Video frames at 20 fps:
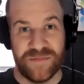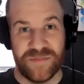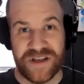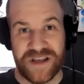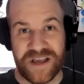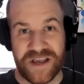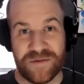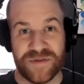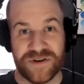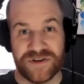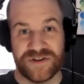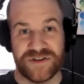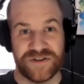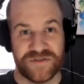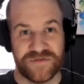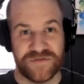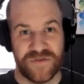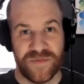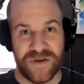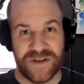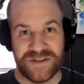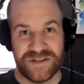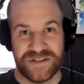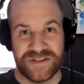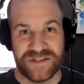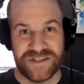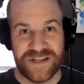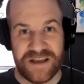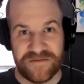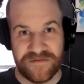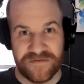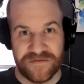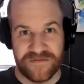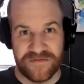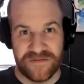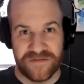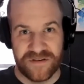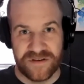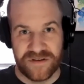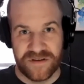being ambitious from a
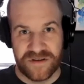safe